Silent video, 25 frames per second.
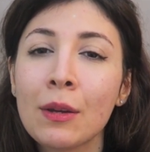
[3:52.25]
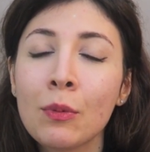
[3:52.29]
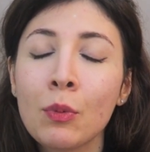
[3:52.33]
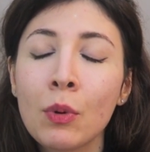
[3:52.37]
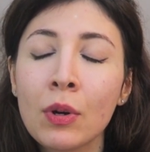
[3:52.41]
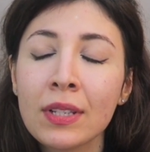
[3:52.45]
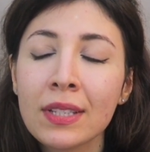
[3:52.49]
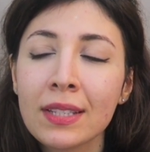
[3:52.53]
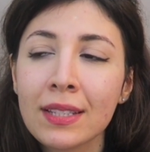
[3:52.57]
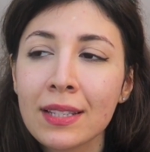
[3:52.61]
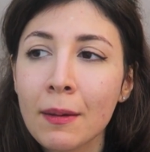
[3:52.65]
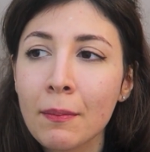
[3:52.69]
It
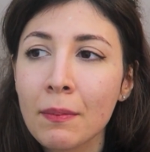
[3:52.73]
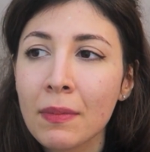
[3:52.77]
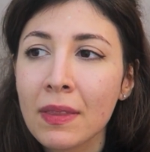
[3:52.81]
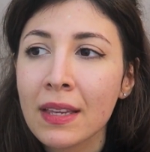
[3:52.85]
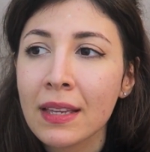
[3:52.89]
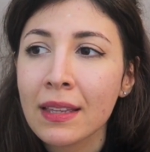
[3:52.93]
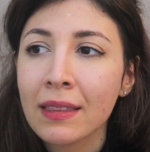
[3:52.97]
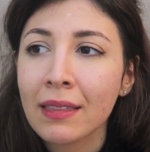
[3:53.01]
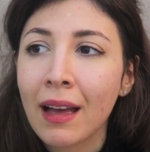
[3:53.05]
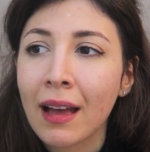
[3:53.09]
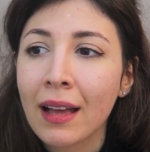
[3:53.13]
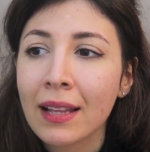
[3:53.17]
was
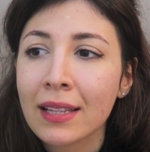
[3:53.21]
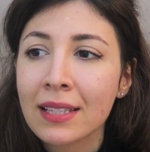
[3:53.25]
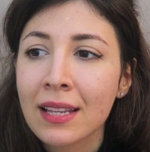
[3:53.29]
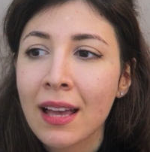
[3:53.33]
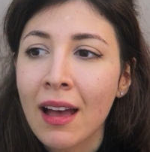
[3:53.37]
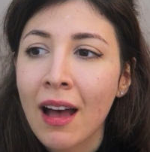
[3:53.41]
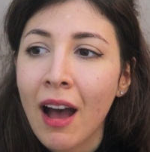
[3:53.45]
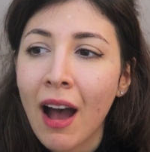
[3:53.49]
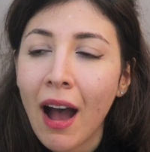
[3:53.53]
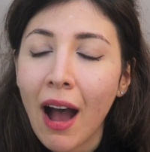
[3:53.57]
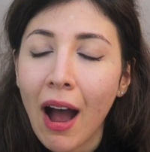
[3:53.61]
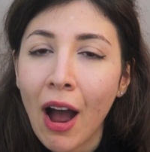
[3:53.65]
something that
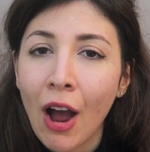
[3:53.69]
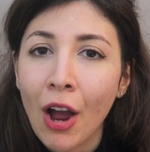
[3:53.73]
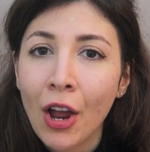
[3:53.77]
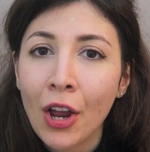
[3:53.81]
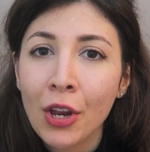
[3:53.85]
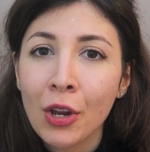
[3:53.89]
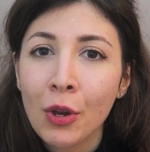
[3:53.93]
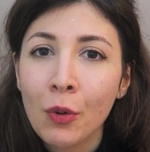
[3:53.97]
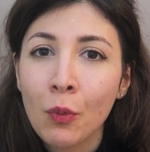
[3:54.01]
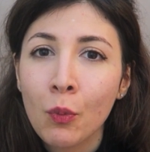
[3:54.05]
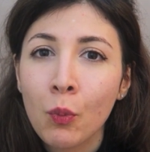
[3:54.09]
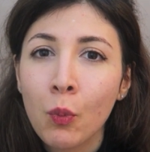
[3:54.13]

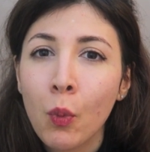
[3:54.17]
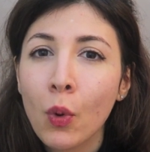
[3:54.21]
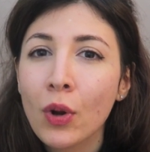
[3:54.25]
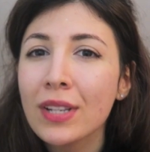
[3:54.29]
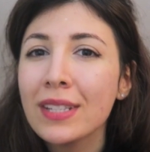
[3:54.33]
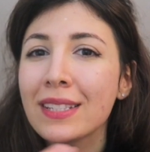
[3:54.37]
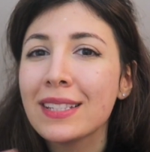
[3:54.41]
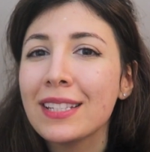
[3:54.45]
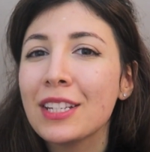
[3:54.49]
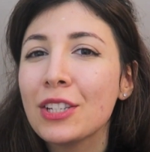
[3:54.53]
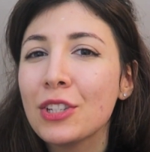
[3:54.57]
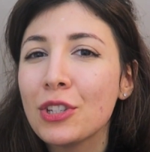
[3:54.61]
I
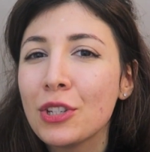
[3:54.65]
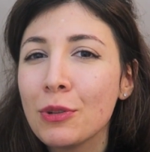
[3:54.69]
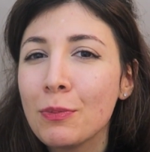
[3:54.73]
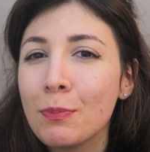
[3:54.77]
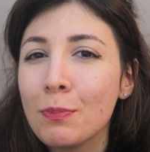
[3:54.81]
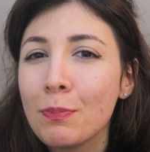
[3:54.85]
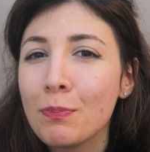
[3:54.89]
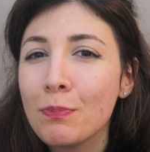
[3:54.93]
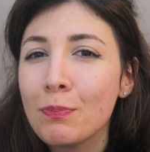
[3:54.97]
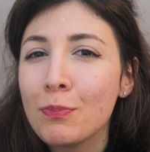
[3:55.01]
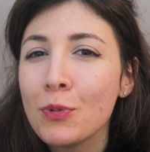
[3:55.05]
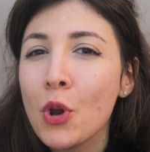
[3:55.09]
wanted
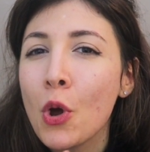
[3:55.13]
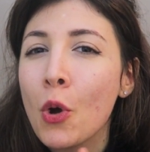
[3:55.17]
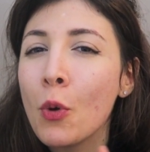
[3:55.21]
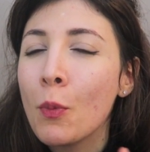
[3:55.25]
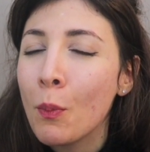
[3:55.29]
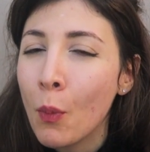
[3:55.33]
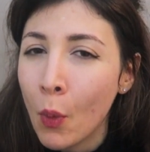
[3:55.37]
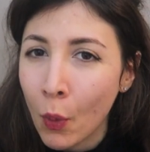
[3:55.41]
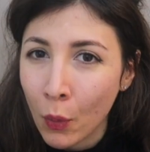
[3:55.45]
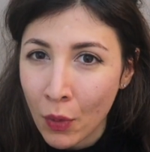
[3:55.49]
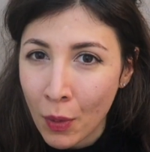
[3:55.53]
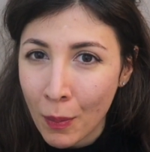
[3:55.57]
to know
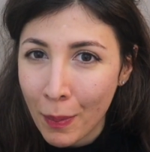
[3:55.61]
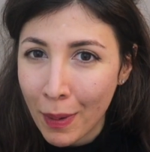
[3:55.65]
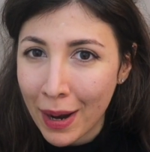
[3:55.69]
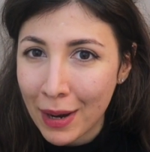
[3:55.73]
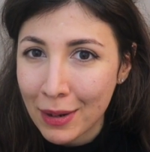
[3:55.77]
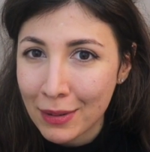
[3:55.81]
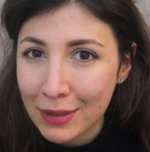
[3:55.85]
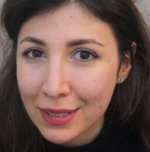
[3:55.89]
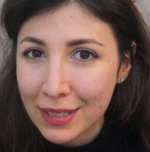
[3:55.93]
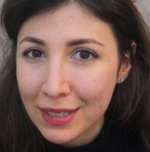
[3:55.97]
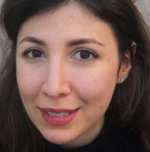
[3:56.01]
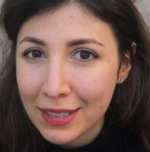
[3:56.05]
more
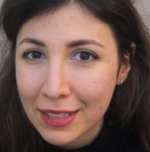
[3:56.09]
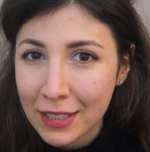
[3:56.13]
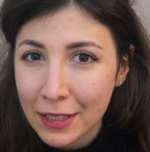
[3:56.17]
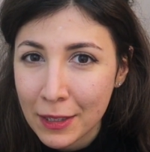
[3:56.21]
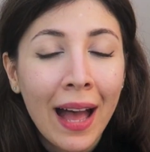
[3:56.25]
about.